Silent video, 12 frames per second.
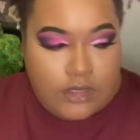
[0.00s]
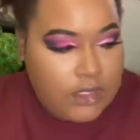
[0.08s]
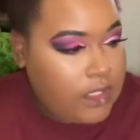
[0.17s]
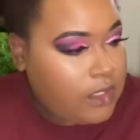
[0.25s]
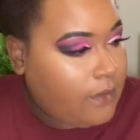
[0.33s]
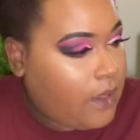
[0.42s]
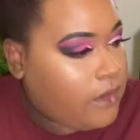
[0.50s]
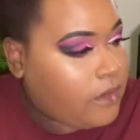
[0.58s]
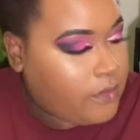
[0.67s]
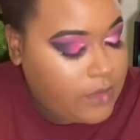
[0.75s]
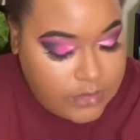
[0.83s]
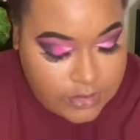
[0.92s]
setting
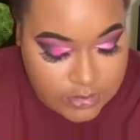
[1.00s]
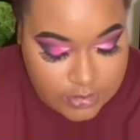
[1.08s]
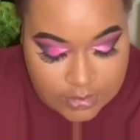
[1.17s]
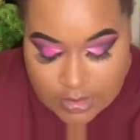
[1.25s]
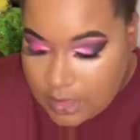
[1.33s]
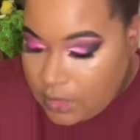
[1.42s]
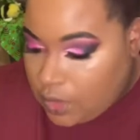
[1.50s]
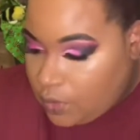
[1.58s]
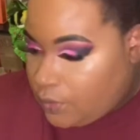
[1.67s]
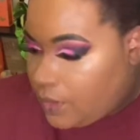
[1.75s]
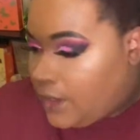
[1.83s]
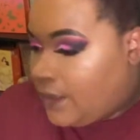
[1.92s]
powder because it's
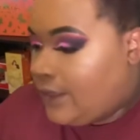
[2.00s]
yellow.